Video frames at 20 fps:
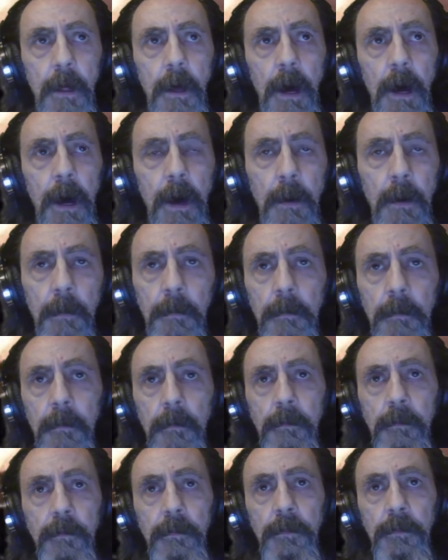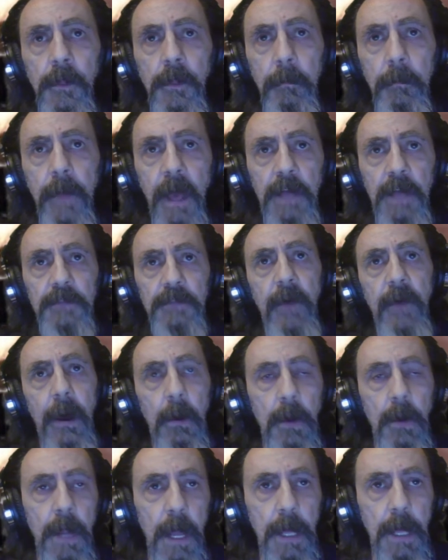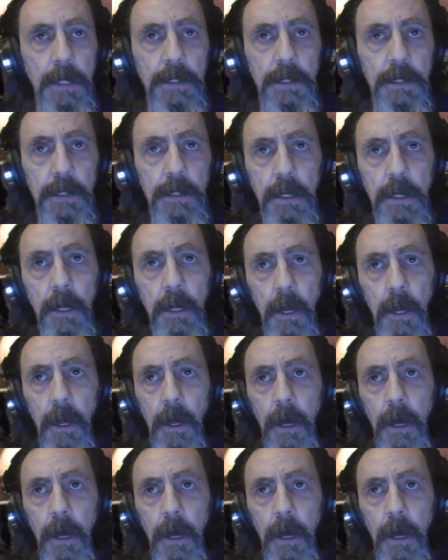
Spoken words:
the base foundation